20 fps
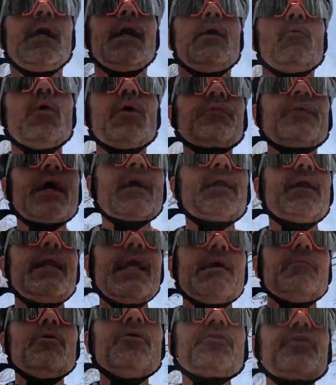What that
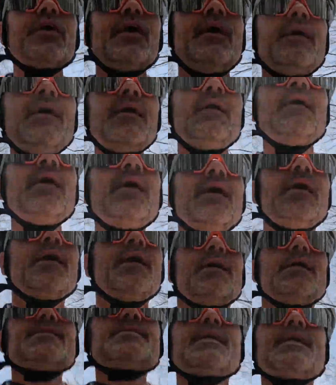enables
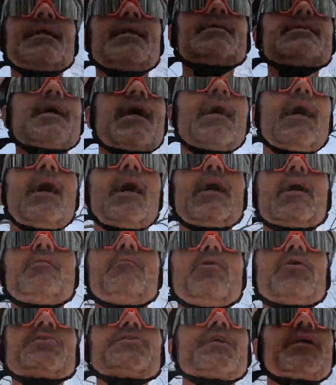is that as I hire
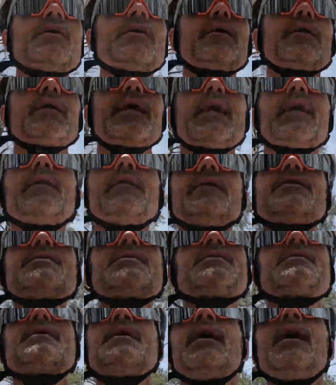more security
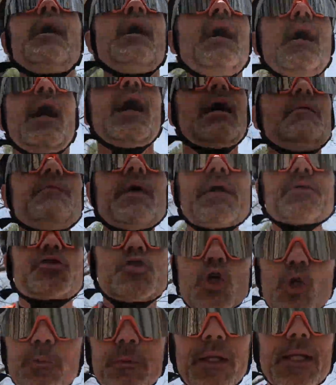analysts, I'm not
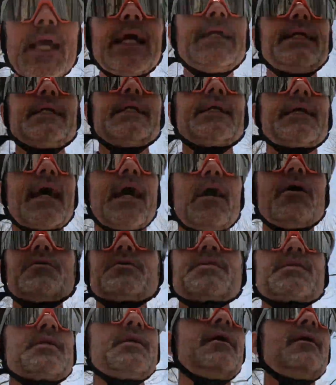duplicating
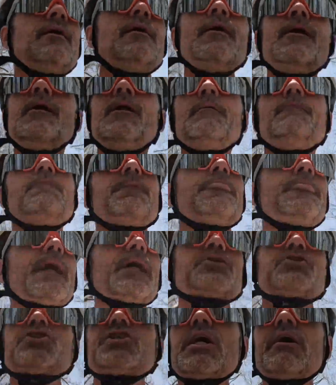accounts,
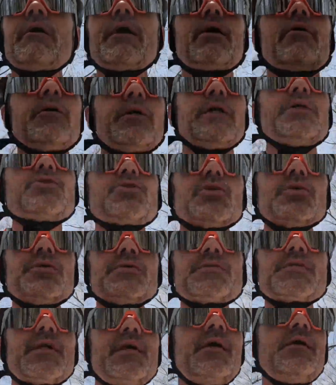not sharing
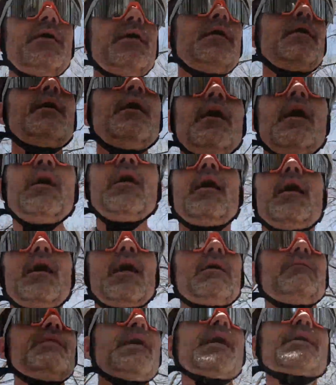credentials,
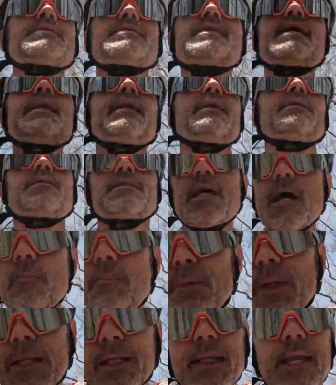I'm not setting a
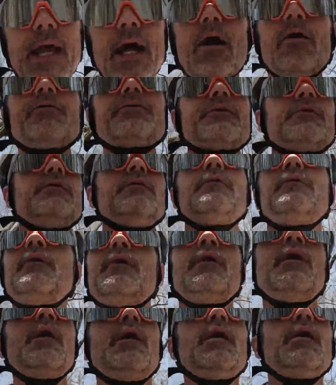template account and
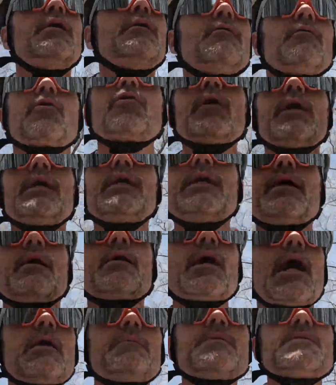creating
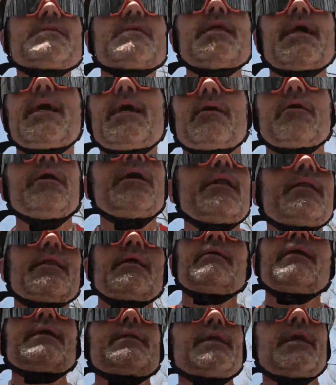copies of that or
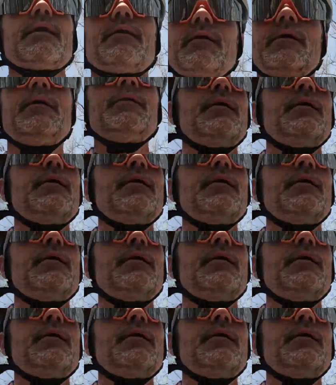anything like that.